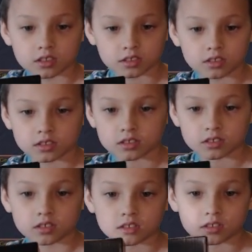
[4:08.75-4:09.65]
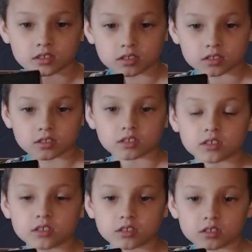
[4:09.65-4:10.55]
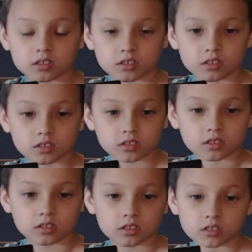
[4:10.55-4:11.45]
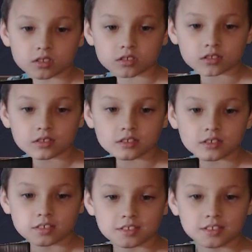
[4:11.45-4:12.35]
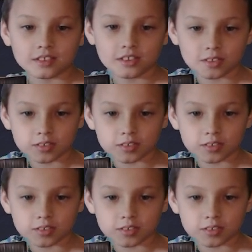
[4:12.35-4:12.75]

No words are spoken by the person on screen.